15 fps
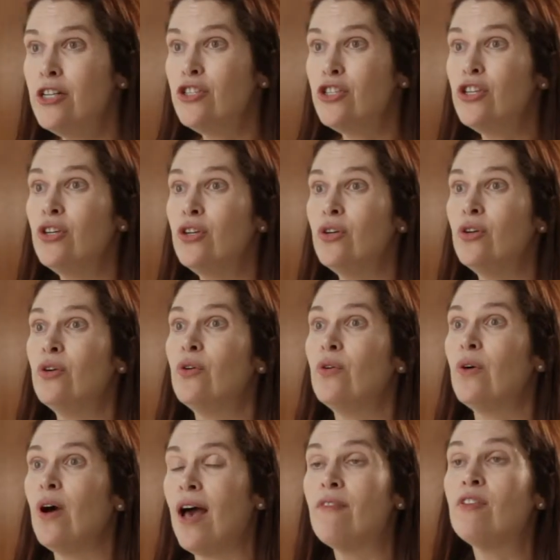
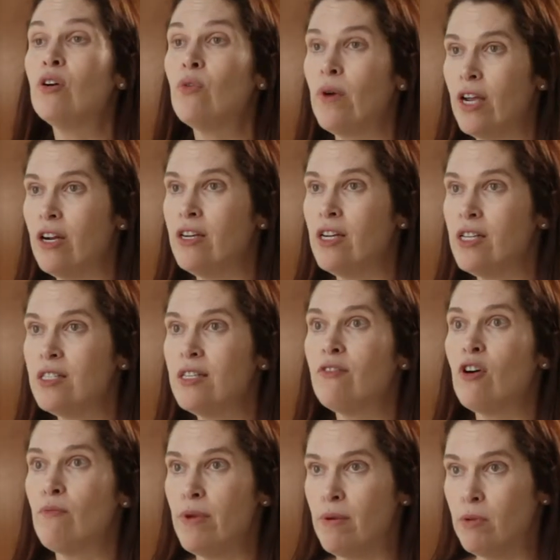to have an awareness of
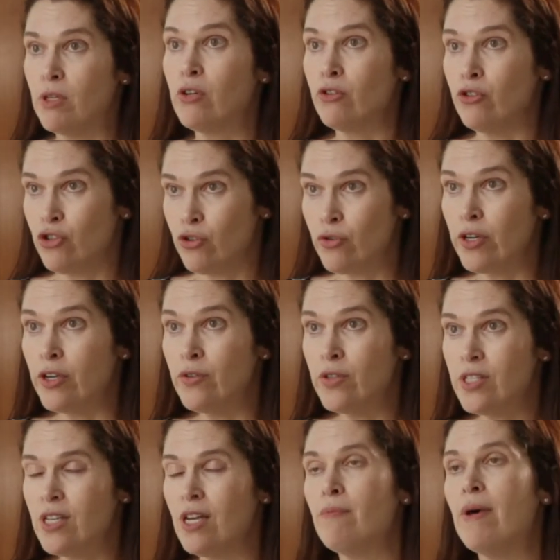our biblical
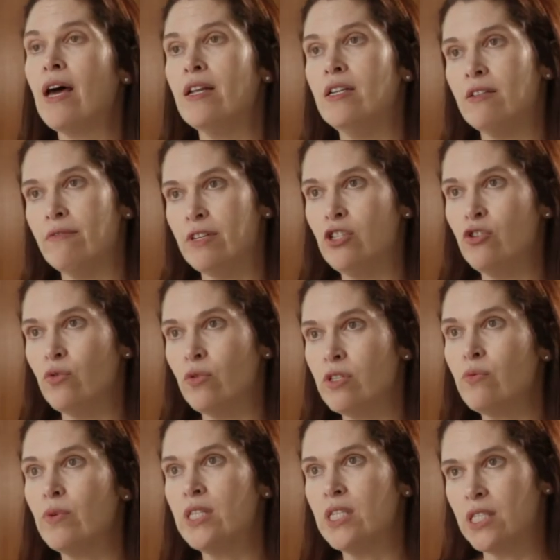truth about
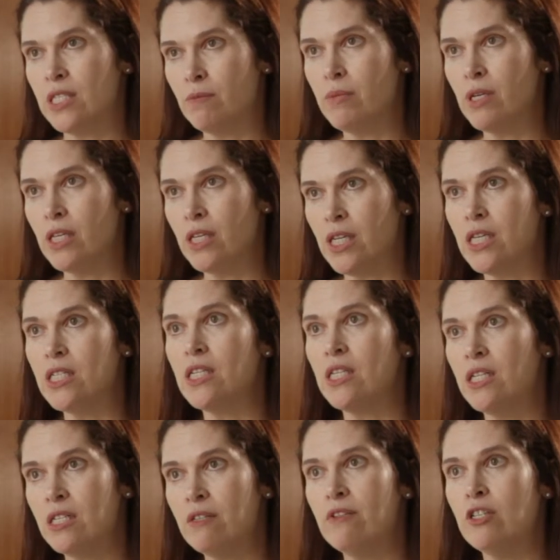individuals with disabilities and
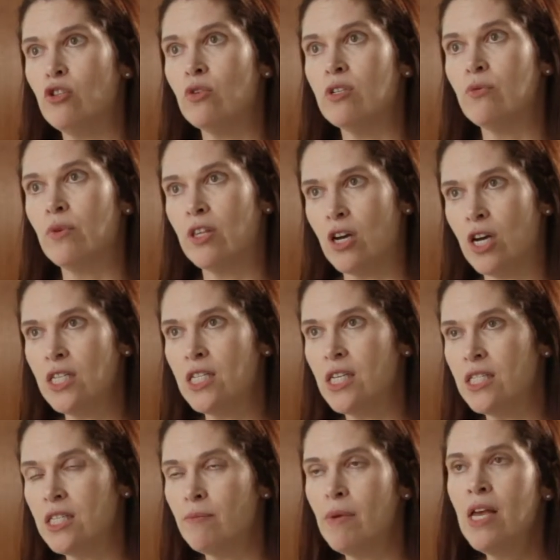individuals with autism.